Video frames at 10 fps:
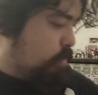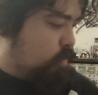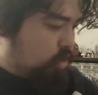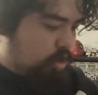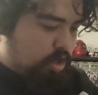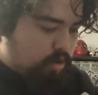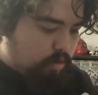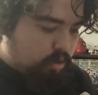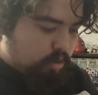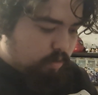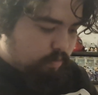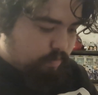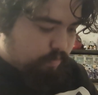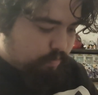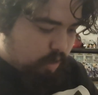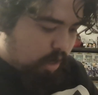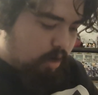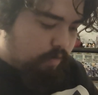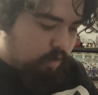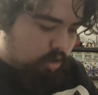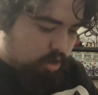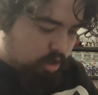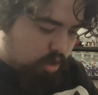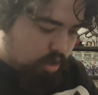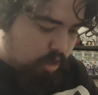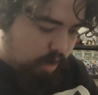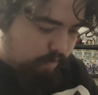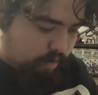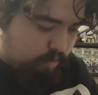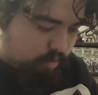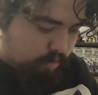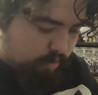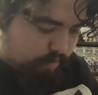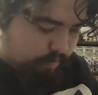one was used. I don't know if it's just these headphones